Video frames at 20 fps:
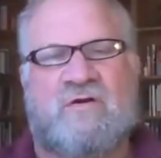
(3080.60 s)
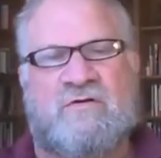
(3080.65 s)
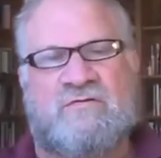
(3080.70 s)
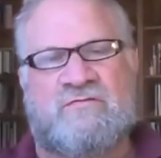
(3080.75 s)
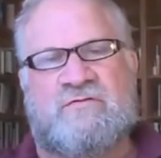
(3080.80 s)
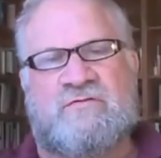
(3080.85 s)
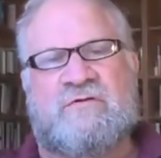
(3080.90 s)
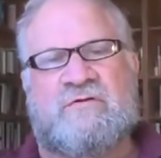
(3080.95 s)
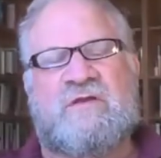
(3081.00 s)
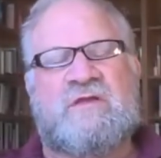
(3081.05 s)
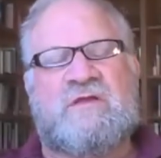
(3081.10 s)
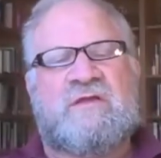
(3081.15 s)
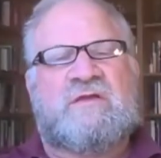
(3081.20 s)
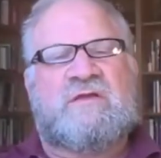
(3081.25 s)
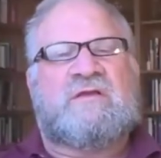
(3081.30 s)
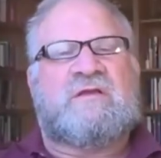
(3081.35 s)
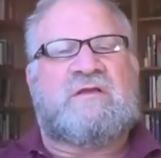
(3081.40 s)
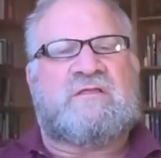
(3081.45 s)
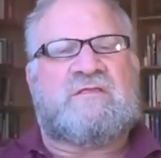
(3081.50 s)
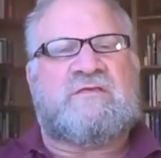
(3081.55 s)
over.
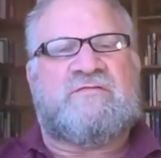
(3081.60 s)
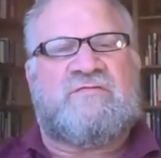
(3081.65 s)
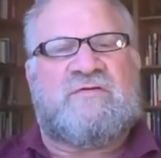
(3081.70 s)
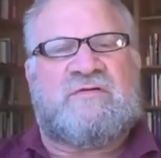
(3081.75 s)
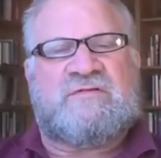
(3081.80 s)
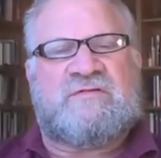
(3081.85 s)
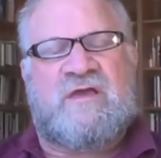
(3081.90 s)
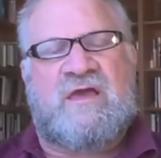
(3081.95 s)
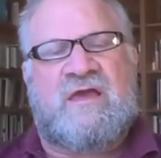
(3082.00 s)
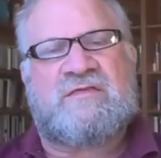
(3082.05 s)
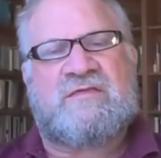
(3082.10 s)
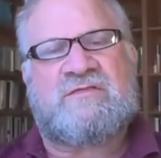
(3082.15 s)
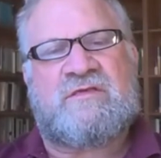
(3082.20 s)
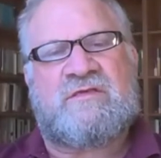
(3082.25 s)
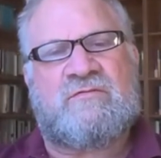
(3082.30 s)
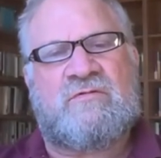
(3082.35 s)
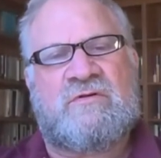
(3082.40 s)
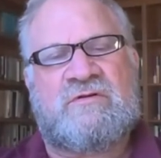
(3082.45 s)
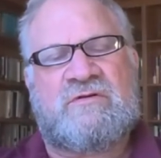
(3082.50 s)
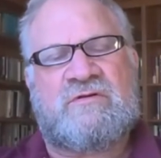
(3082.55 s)
It's a
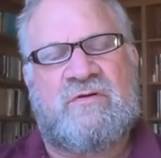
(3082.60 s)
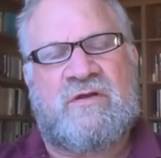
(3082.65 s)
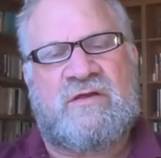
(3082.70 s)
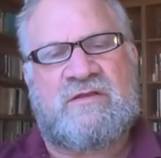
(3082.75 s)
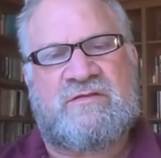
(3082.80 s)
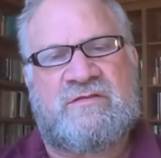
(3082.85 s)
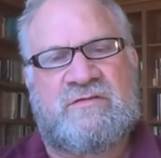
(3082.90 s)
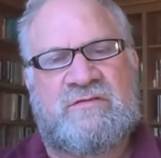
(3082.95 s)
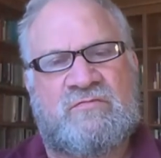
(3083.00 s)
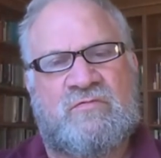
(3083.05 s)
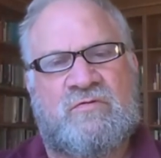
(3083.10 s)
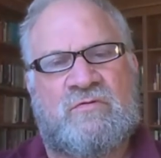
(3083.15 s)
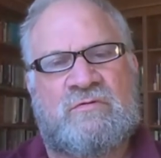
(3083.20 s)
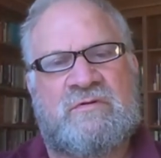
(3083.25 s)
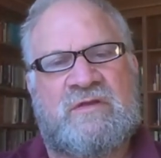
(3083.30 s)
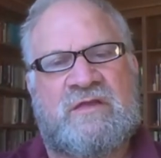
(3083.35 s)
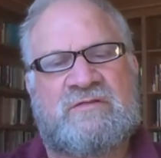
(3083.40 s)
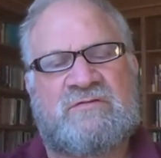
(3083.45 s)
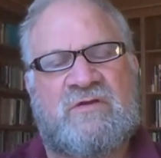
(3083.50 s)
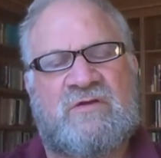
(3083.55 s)
fantastic, one of the greatest
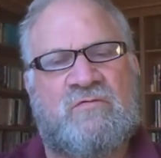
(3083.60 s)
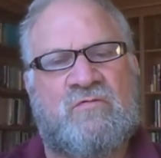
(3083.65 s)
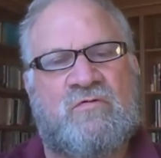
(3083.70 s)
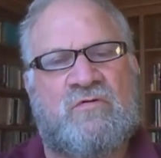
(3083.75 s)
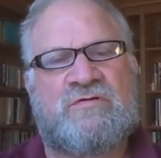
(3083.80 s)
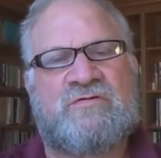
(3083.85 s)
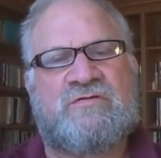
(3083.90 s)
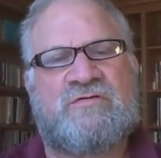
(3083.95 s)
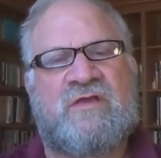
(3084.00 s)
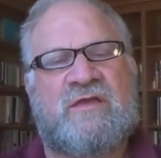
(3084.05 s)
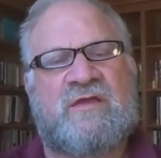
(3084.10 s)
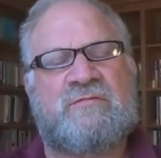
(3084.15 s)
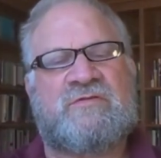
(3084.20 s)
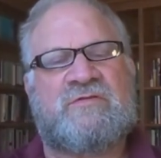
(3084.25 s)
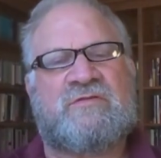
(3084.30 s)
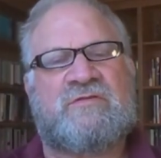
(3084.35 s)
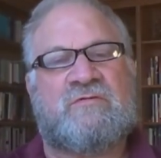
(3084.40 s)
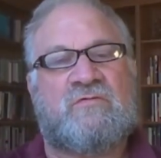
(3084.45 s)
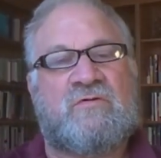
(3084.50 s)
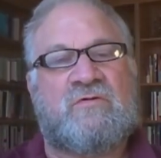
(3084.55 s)
anti-war statements
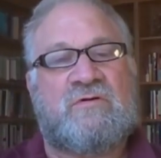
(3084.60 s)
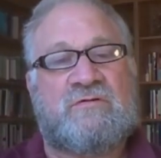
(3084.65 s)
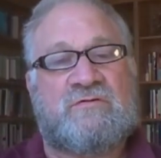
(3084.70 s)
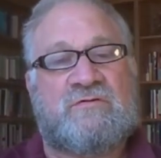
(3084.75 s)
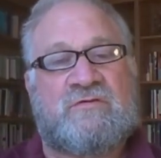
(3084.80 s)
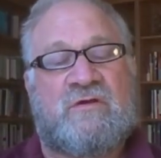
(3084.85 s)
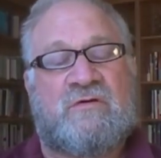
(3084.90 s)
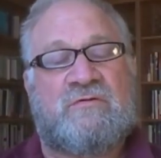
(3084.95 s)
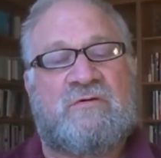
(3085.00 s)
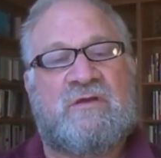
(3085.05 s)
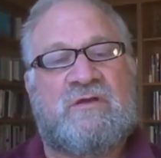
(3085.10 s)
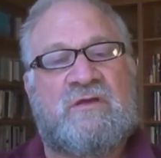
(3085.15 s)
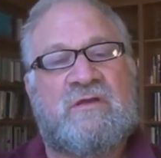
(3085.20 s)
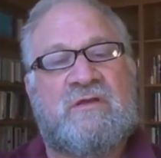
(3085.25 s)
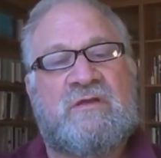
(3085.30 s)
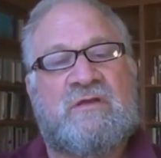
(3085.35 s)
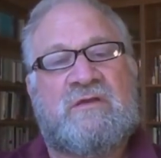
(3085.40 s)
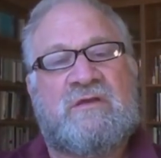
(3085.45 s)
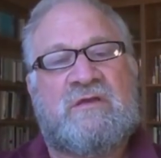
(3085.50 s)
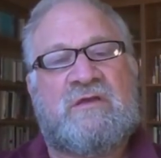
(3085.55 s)
in the world. So
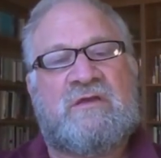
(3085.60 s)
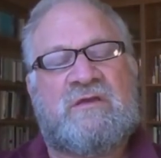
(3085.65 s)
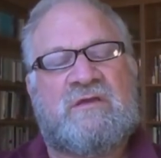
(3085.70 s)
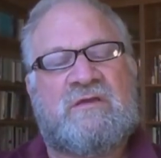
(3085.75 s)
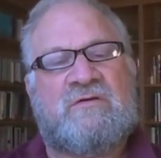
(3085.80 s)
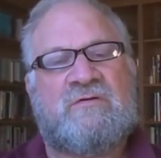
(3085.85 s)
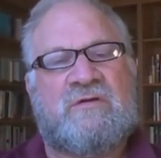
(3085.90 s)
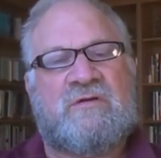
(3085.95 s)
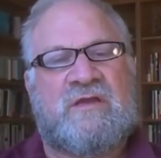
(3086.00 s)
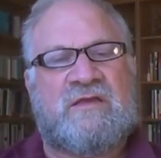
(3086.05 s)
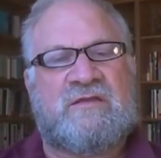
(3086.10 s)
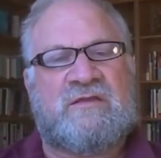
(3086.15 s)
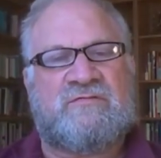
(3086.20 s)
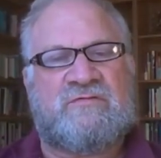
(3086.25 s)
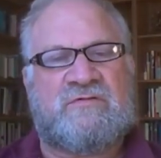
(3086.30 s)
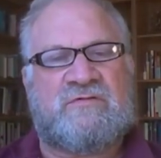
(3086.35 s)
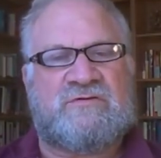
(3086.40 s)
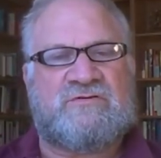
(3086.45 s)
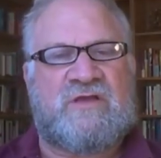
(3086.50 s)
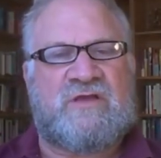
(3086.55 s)
he
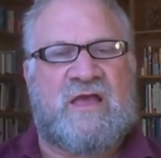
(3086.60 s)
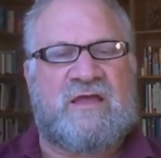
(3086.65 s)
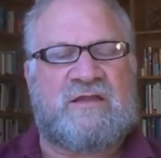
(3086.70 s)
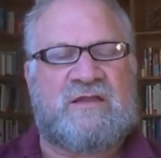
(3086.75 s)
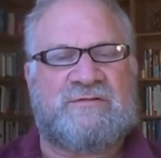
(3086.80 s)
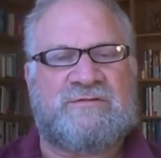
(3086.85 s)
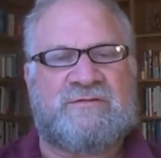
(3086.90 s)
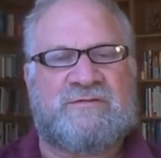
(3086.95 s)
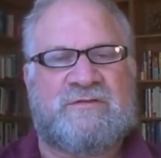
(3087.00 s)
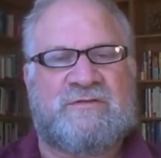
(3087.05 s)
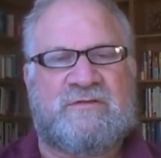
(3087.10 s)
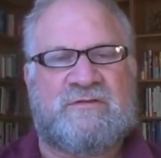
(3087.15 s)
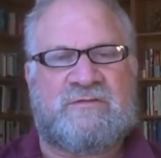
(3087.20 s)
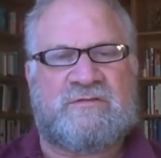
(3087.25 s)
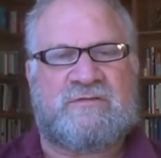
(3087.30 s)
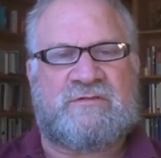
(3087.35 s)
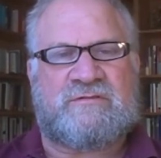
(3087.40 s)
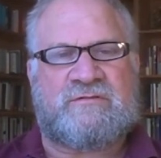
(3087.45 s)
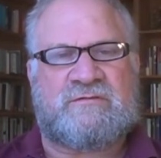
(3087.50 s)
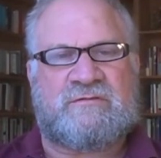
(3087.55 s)
creatively channeled
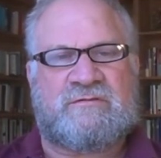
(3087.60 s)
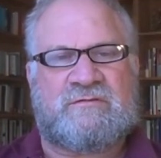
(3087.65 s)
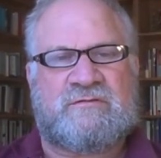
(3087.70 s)
his